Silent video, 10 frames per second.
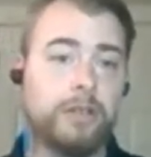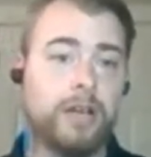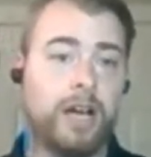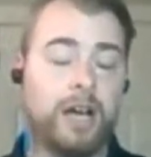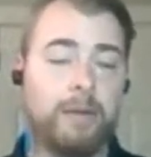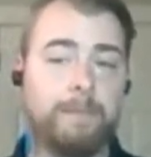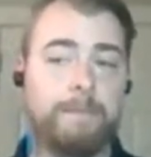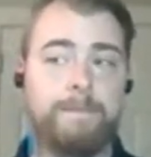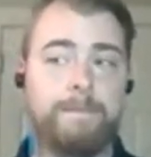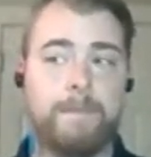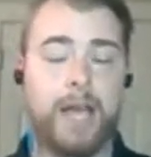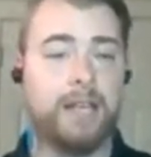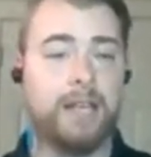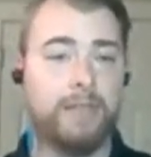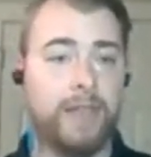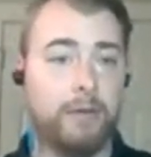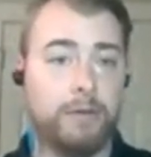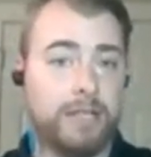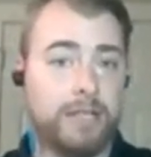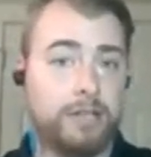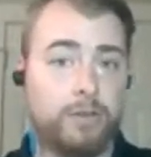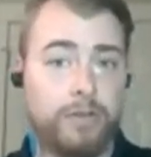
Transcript: And yeah, that's the